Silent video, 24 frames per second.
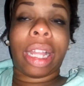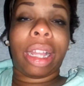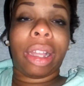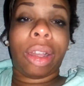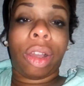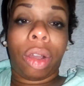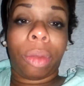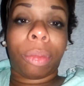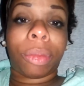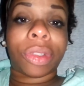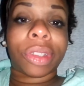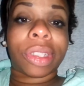
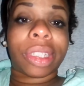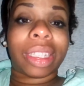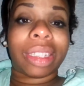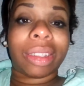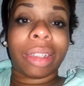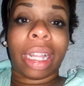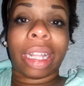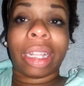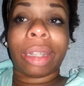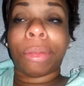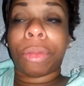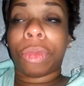almost
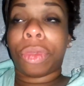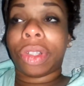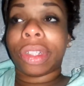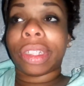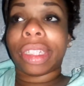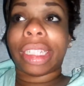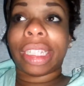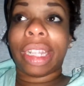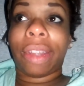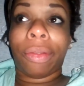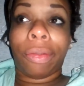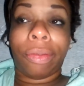like more
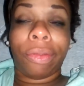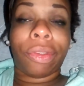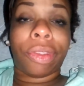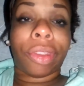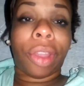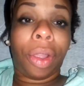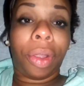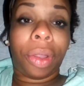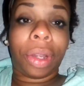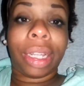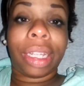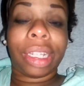
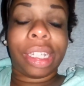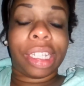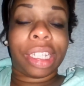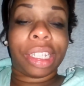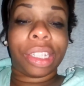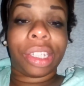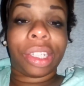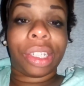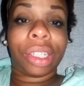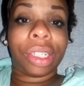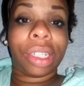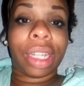7:30
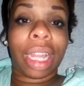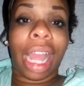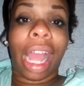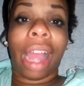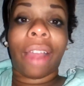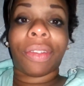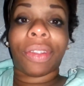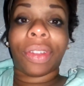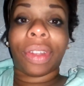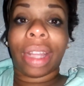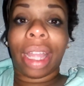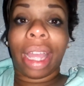ish
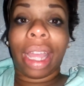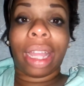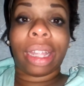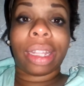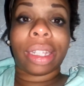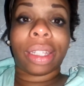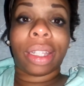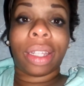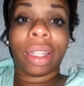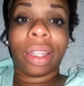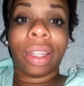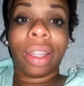after that,
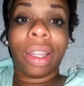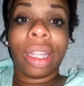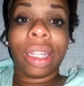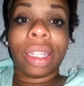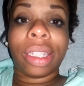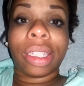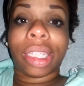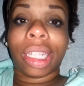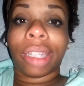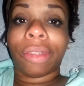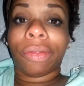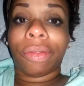
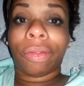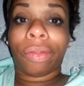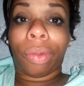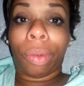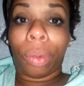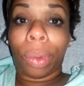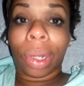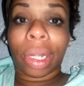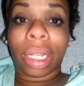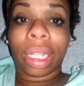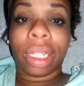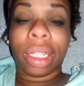
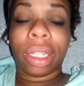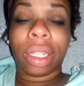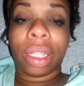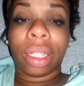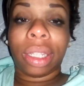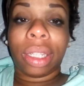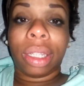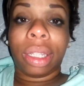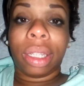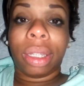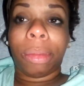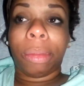7:40,
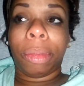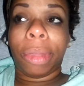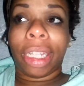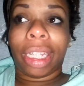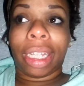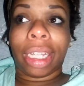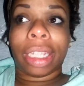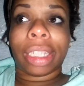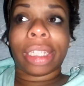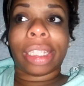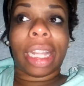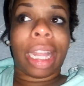
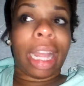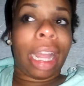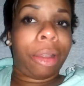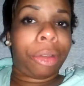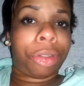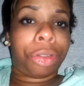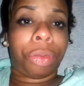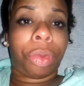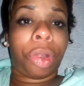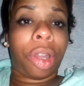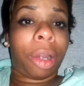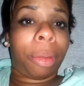because they
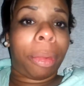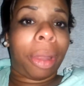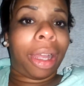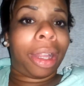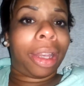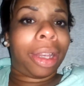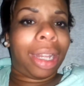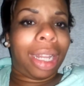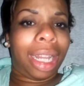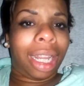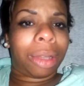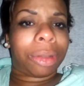was worried about
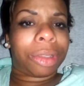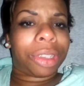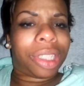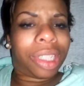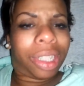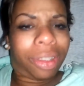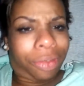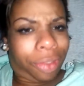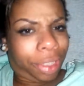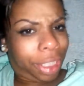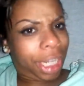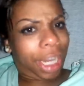a damn
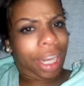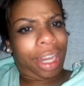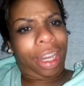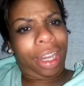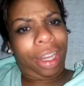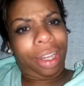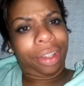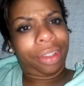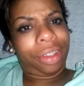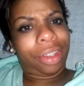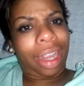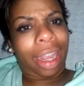shift
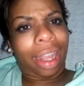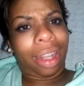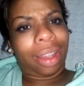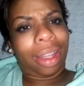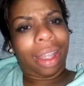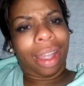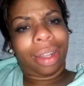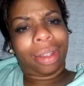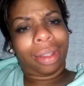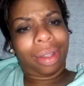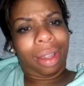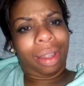change at
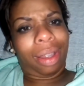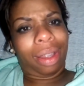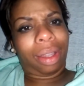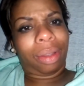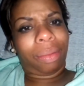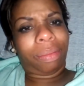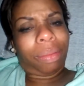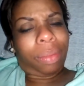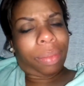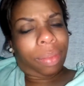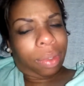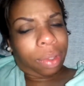that time.